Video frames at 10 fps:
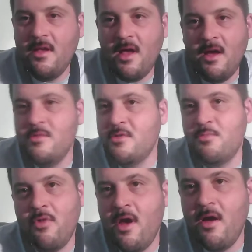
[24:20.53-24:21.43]
I'm just
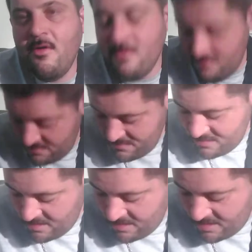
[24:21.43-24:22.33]
proud
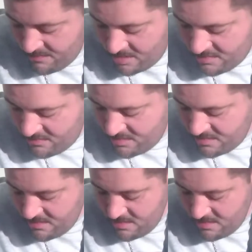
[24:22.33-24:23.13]
that it came out all right.